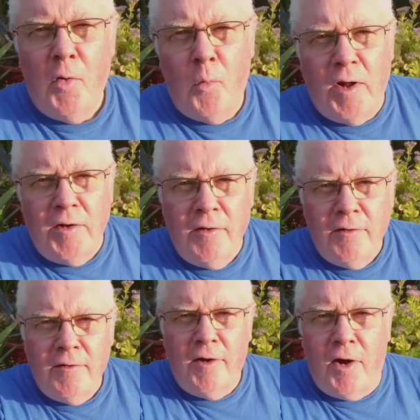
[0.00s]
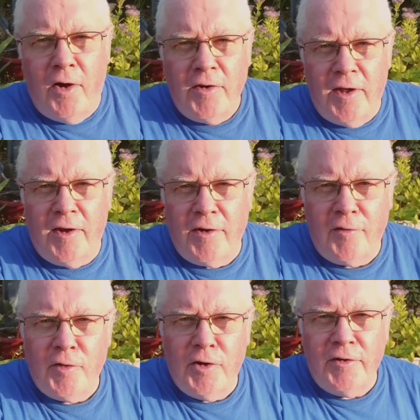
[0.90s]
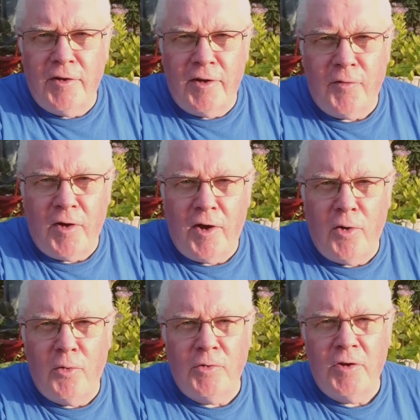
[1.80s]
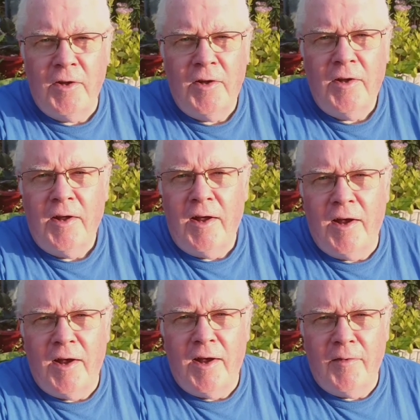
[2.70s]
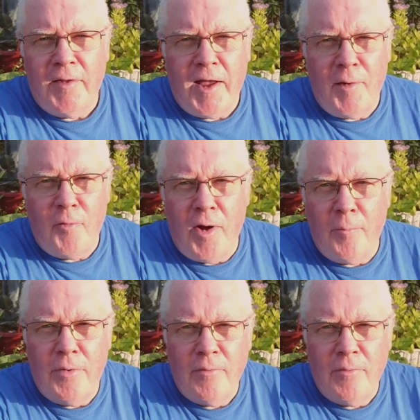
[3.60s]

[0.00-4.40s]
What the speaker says: One, and I've learnt that if I hold the camera up